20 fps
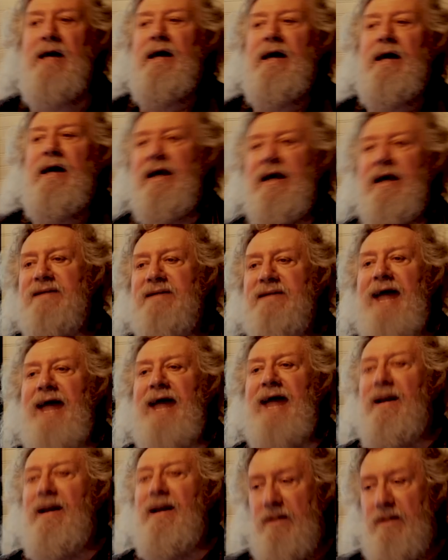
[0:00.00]
is
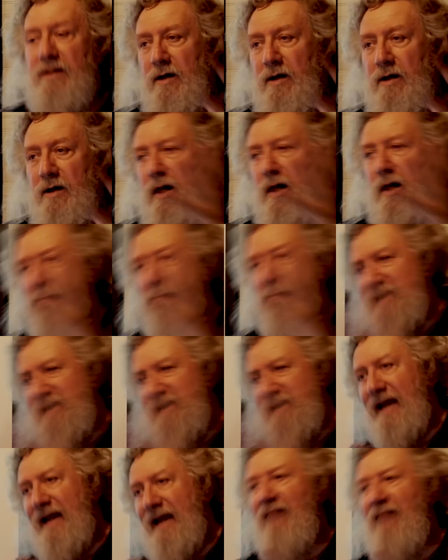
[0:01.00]
that I'm
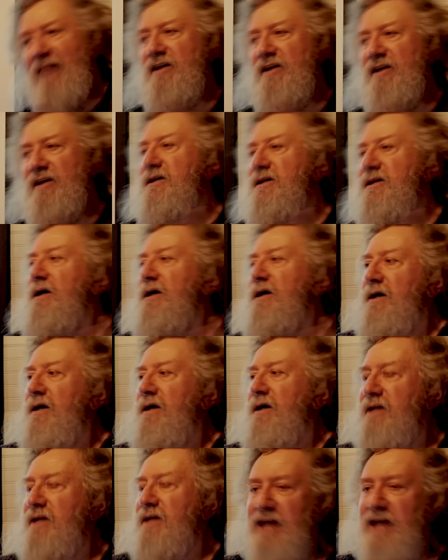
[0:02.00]
presenting evidence
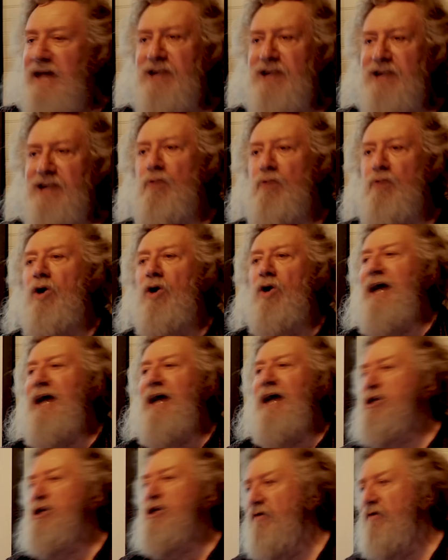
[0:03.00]
that the ancient world had a
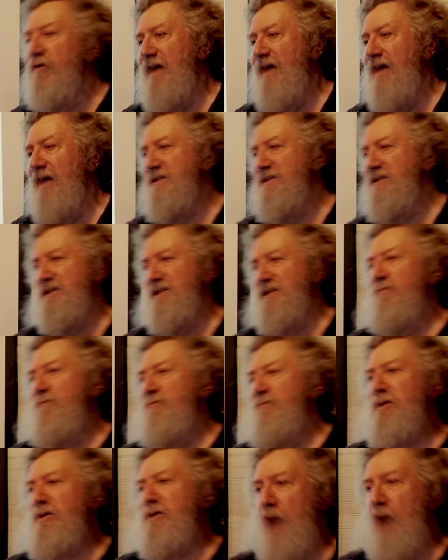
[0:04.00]
unified system of
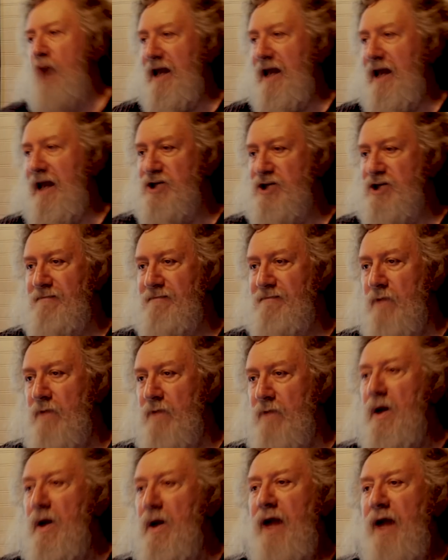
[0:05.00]
metrology.
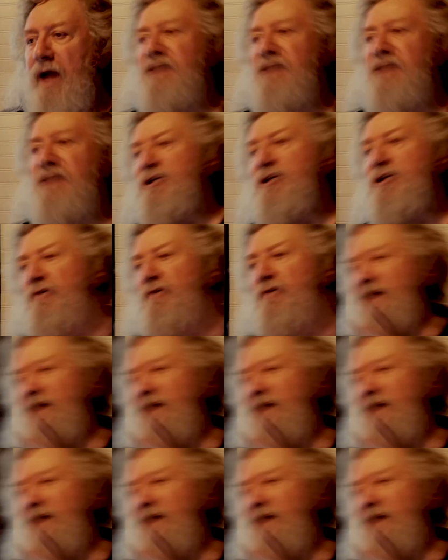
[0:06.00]
And it's a unified